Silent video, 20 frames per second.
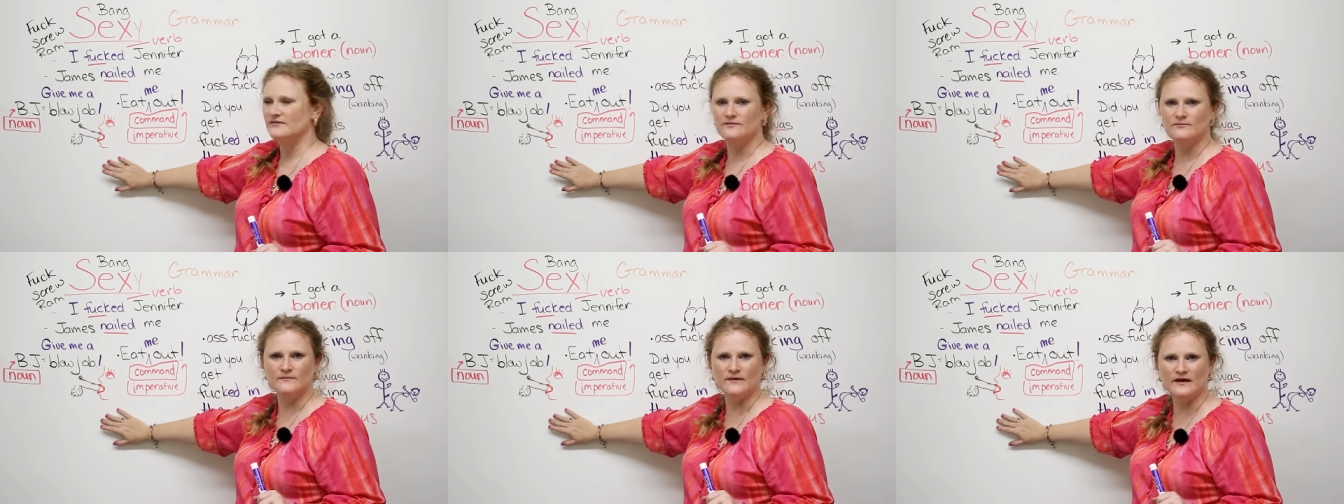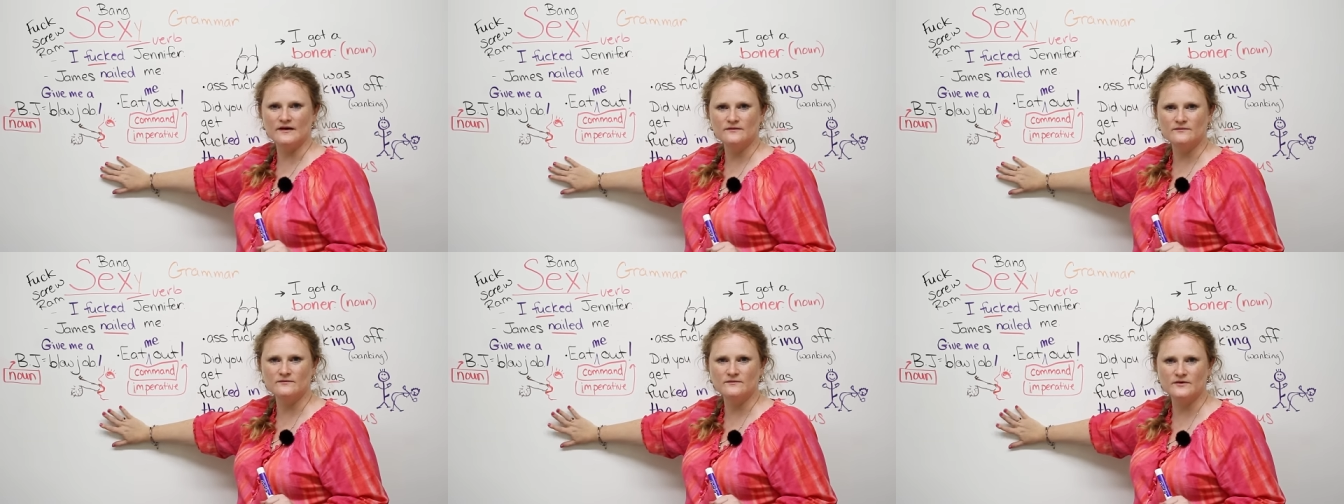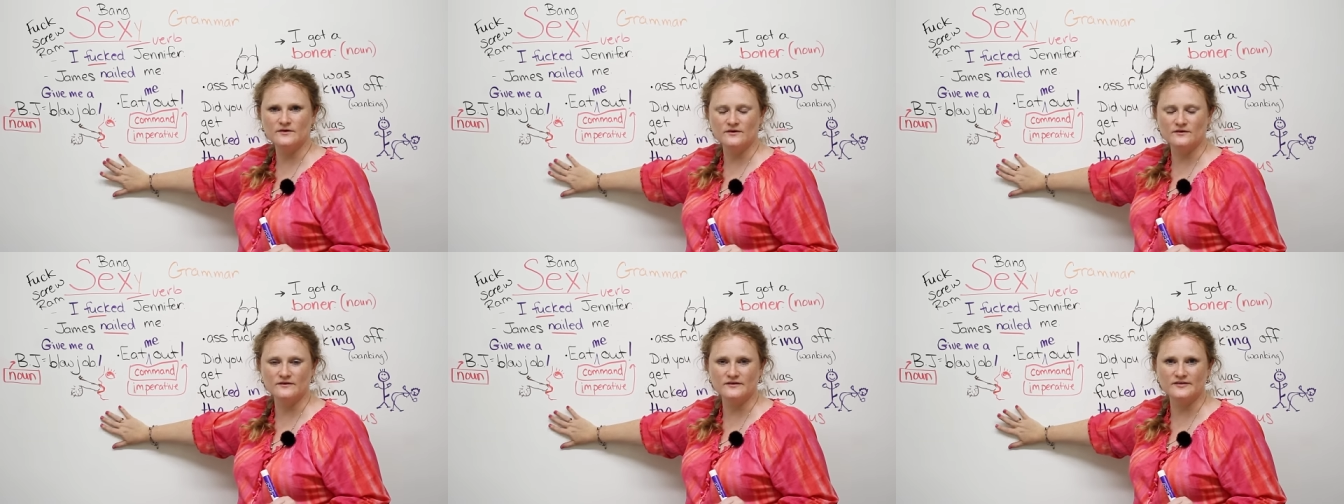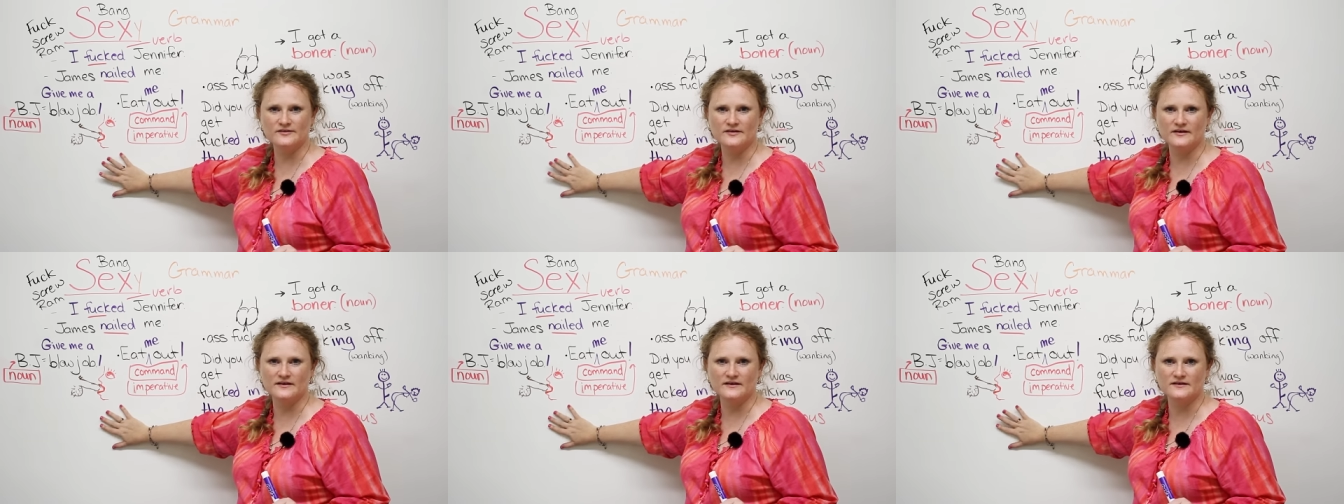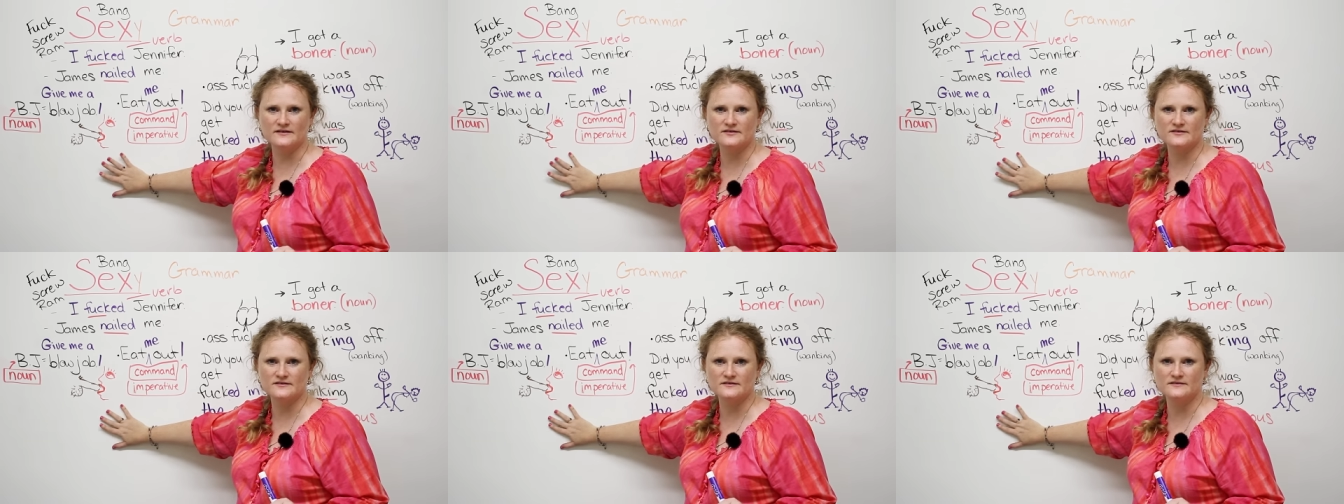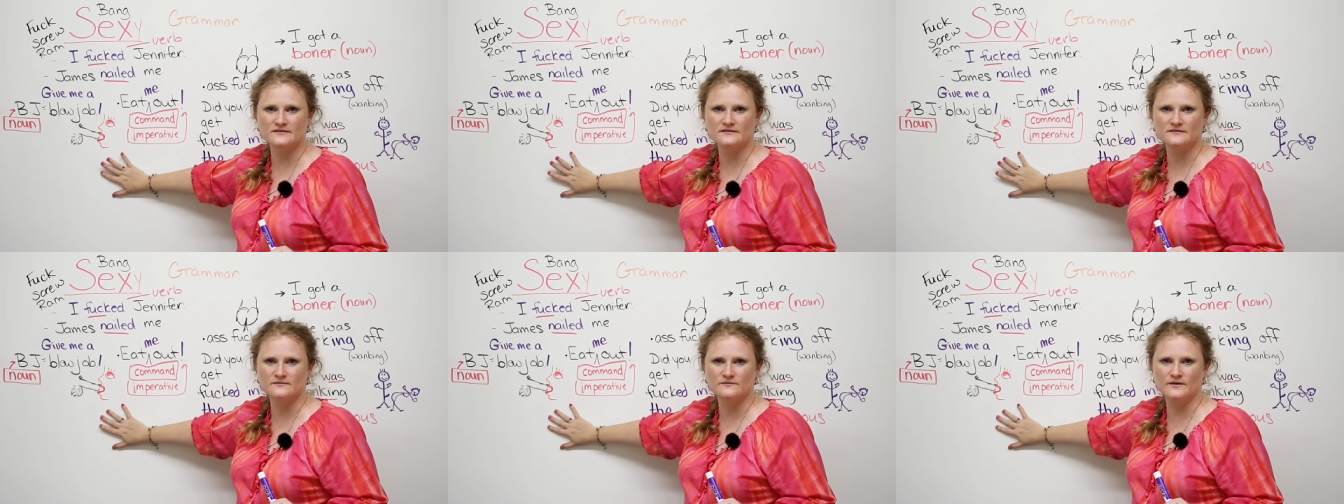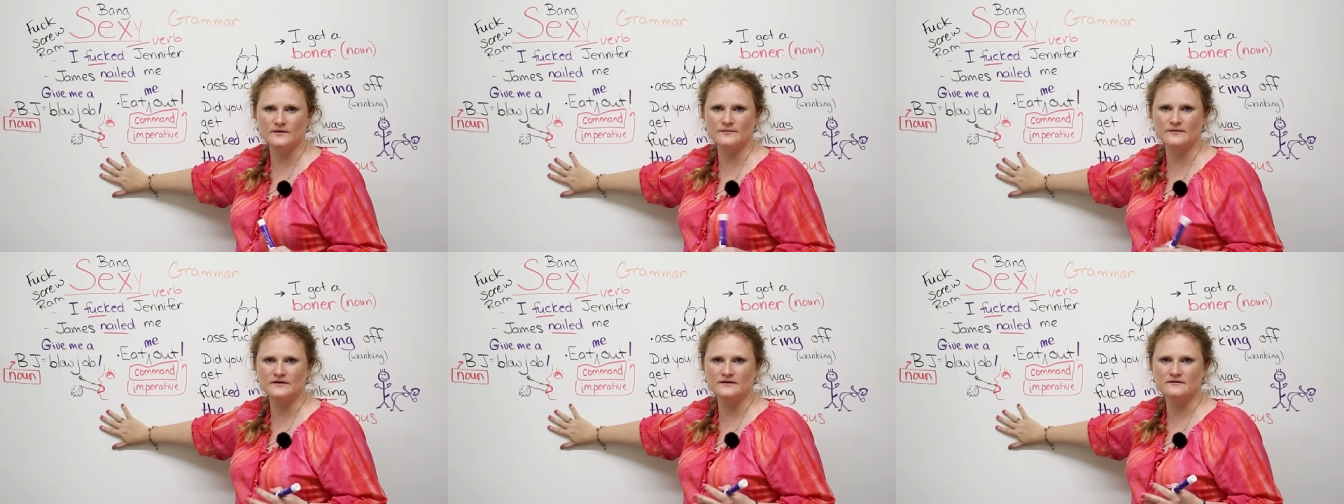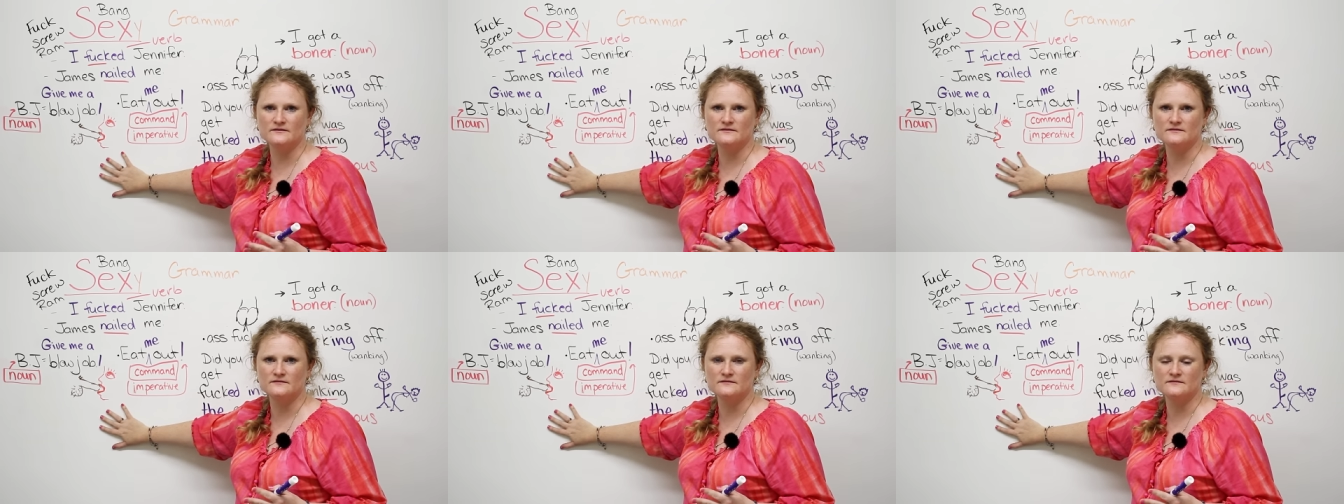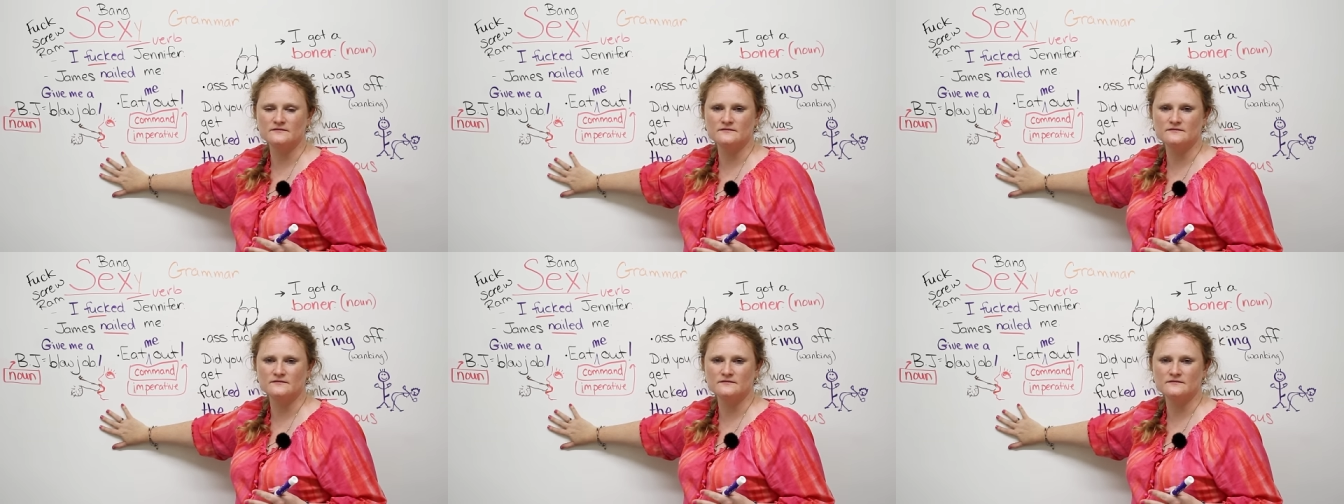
Men would only say this. Women,